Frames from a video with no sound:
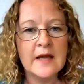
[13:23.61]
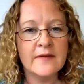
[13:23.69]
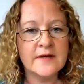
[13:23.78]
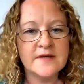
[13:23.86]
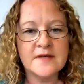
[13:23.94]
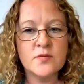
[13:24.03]

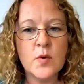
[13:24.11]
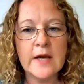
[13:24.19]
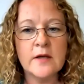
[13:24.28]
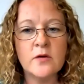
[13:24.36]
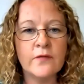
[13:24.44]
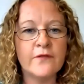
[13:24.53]
this is where
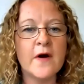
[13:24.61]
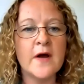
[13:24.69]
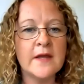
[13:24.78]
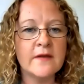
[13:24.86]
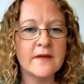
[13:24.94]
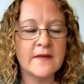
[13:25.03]
you
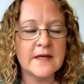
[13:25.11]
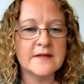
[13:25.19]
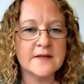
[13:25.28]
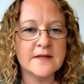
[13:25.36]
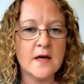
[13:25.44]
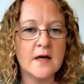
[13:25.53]
find
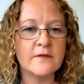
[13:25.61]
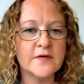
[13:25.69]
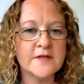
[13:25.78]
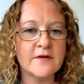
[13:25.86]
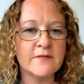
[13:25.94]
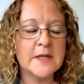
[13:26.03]
this kind of
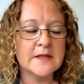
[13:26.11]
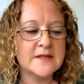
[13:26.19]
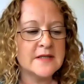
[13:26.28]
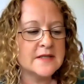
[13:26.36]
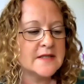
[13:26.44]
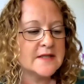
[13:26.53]
stuff,
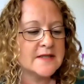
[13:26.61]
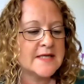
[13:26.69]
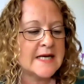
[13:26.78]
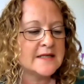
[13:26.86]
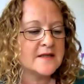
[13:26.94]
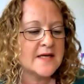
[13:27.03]
because this is
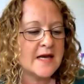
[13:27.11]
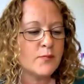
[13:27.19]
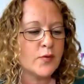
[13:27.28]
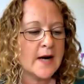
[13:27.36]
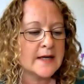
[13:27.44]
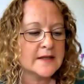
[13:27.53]
day-to-day
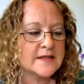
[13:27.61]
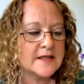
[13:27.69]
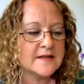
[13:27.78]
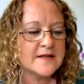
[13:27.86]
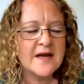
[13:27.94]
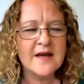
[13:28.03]

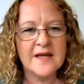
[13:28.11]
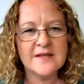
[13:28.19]
practice.